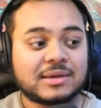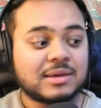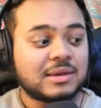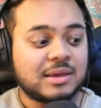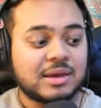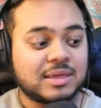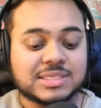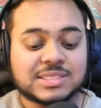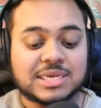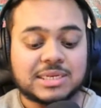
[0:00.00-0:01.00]
to
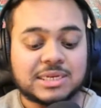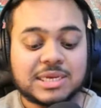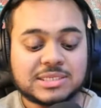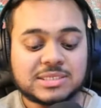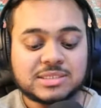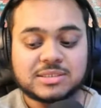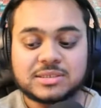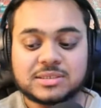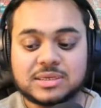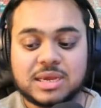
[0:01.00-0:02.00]
say the least.
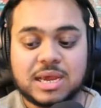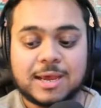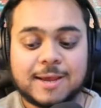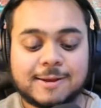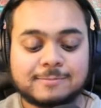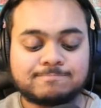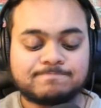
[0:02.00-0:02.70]
How